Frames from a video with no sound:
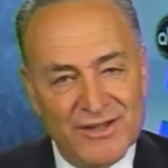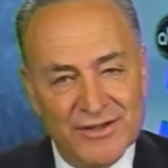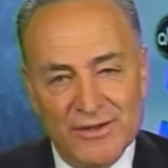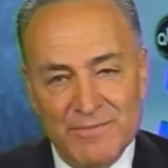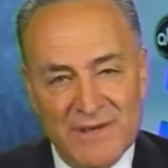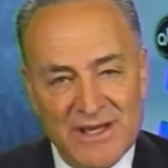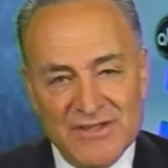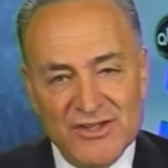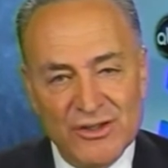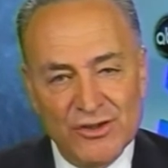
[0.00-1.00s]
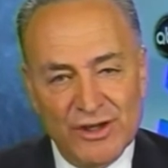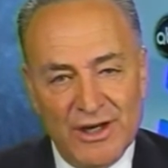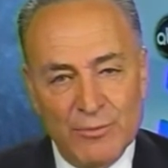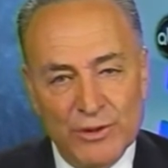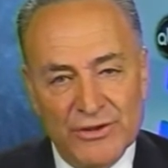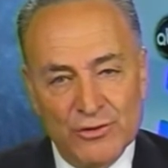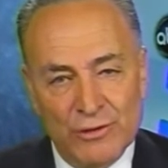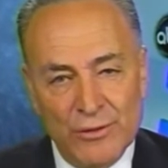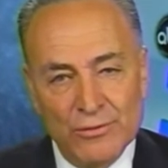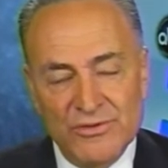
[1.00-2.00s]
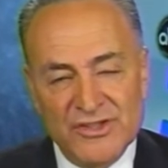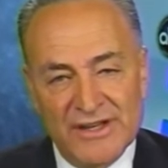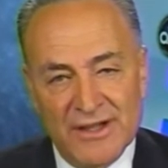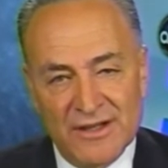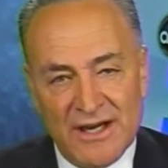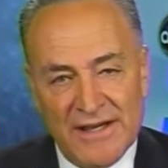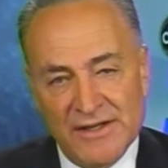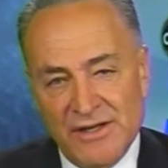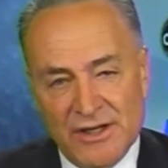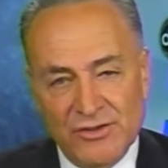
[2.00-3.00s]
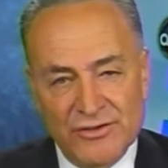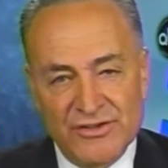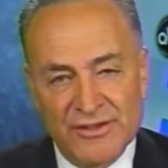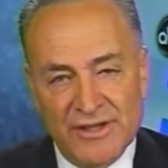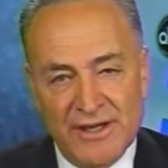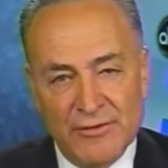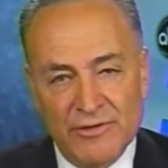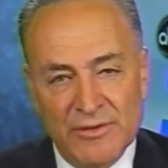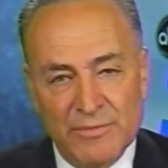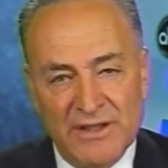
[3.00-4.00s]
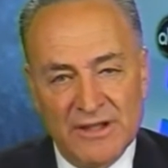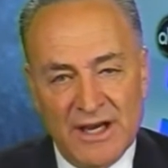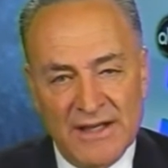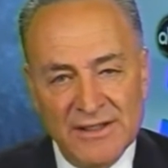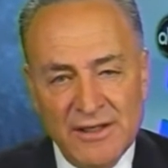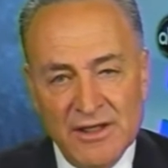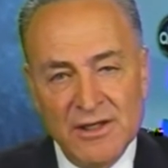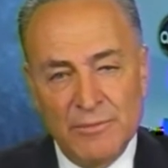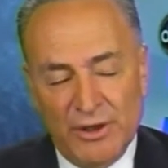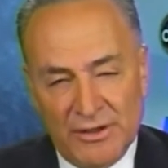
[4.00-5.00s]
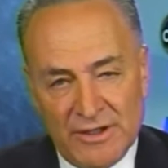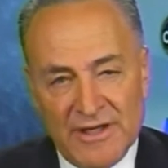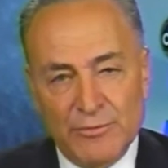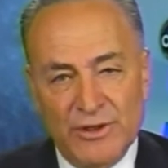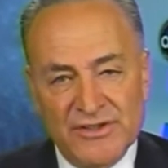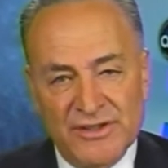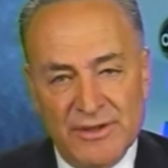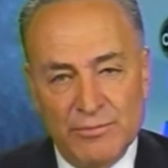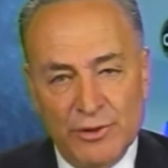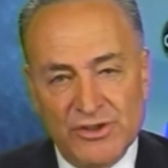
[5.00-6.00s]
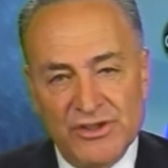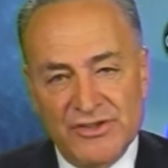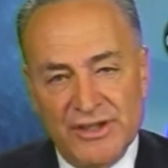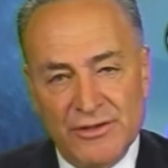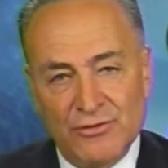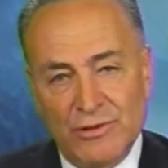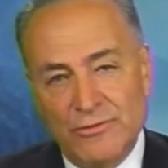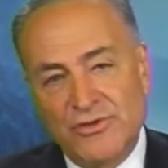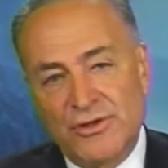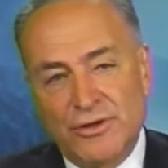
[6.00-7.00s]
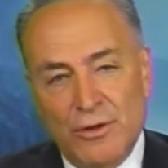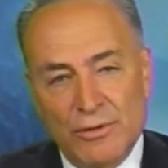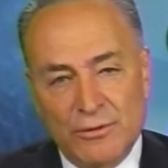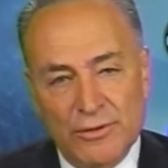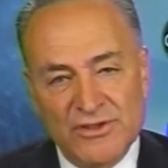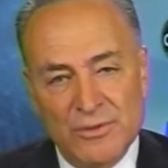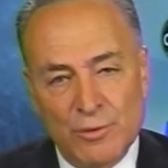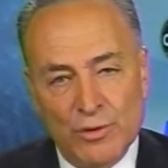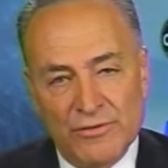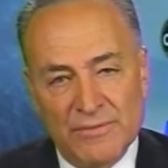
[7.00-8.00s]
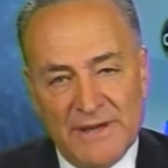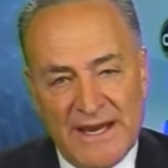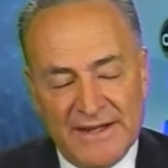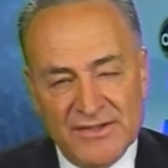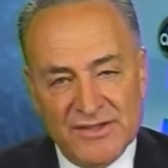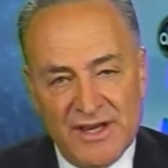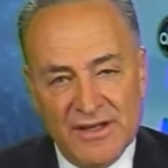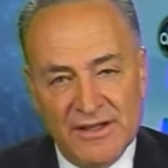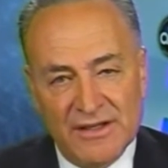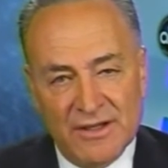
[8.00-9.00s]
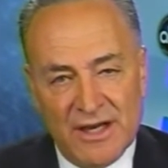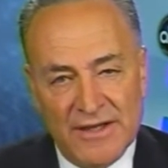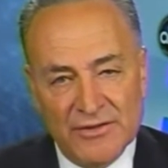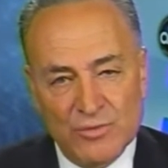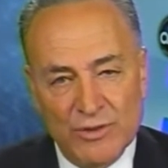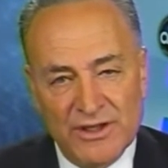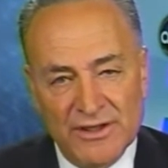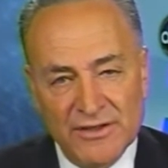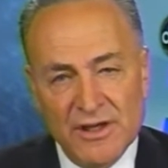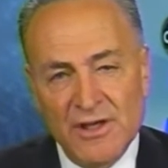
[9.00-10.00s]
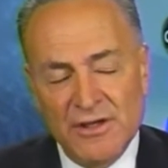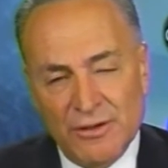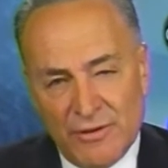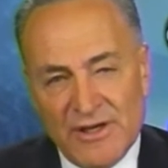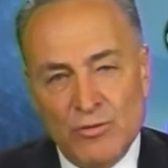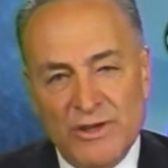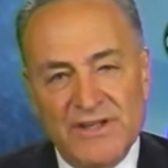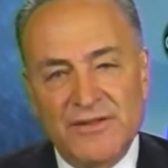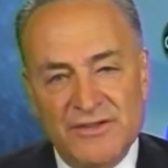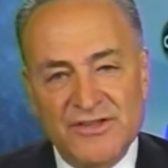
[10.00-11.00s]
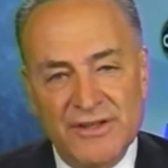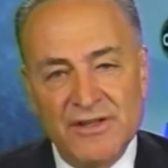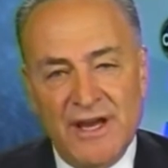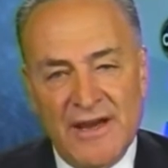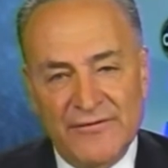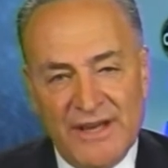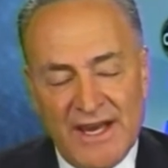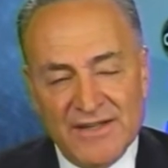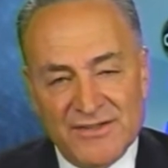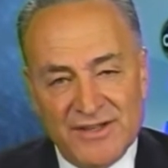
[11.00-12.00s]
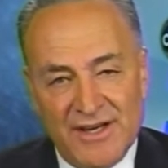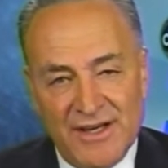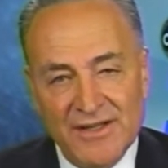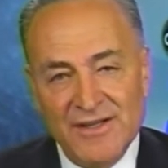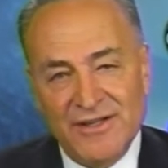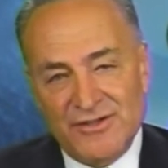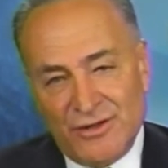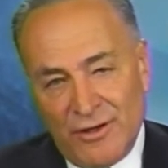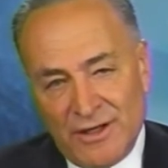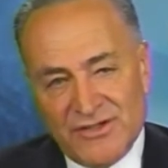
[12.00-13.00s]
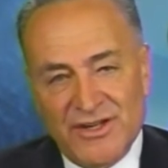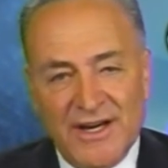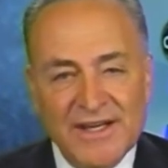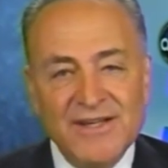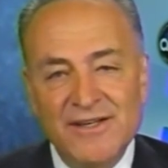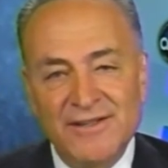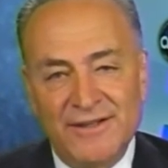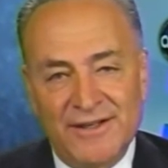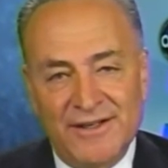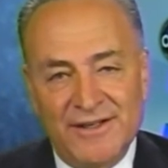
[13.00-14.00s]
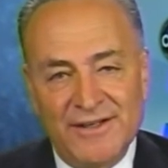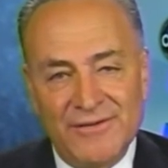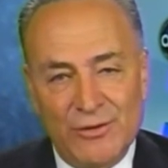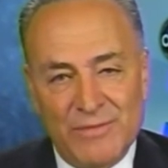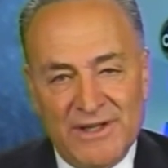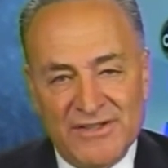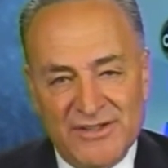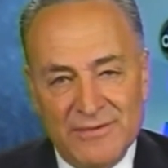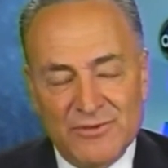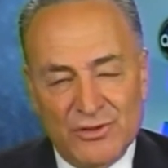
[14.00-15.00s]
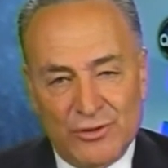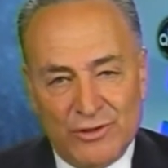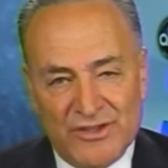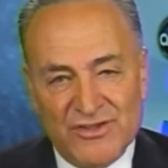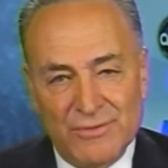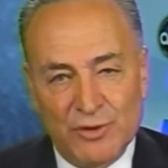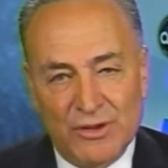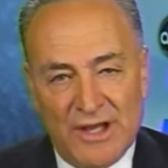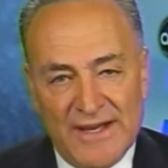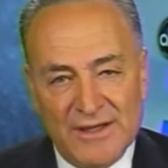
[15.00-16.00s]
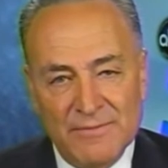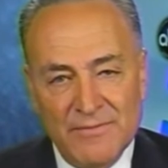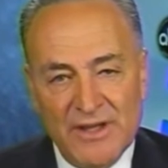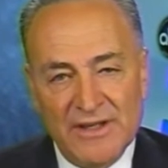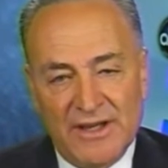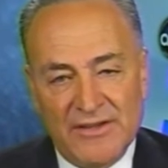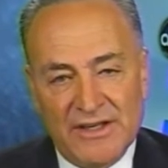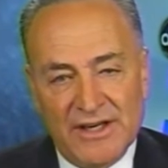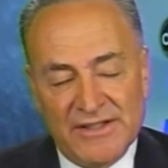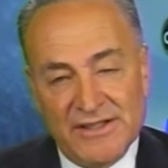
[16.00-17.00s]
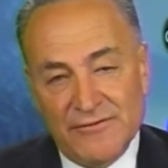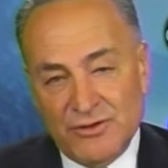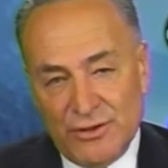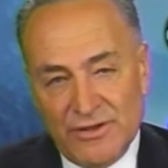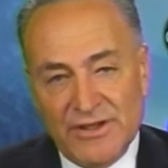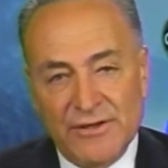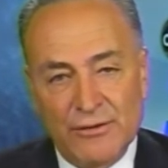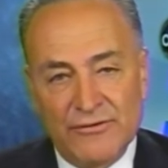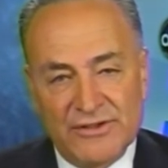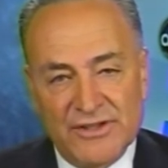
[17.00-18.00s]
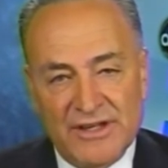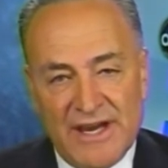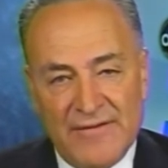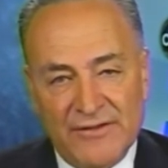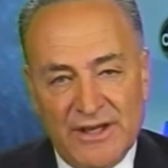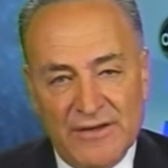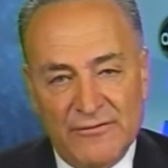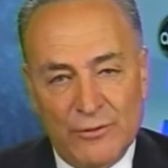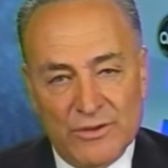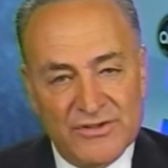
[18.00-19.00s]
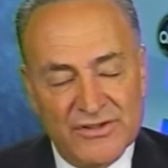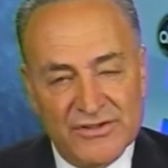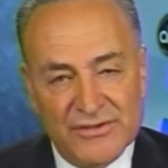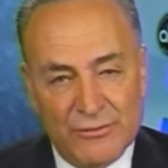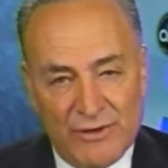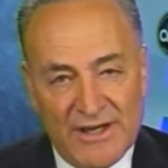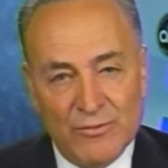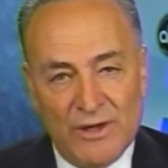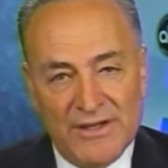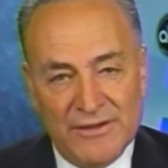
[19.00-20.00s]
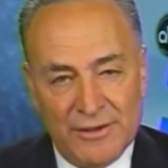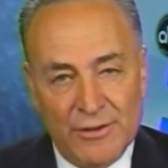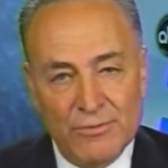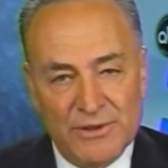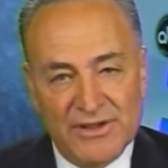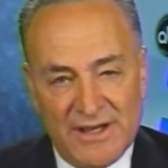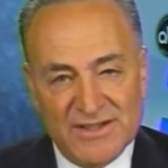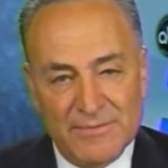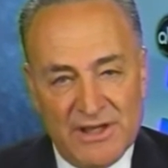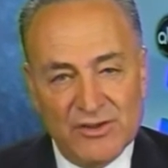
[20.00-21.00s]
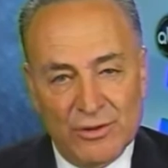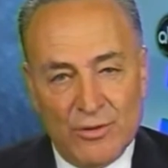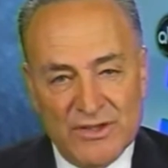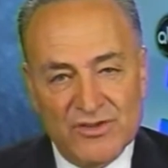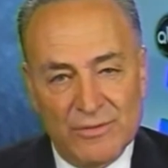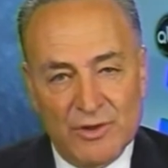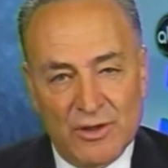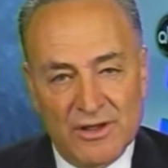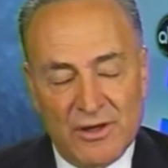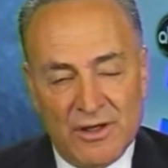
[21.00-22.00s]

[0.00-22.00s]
He's done an amazing job with the drones and al-Qaeda, not just in getting rid of bin Laden, but unlike President Bush, he said the drones could go across the border in Pakistan and al-Qaeda is weakened. The great weakness in Afghanistan is Karzai. Uh, nobody seems to trust him or like him. And the idea of turning it over to the Afghan forces is the right way to go, but that's a major question mark.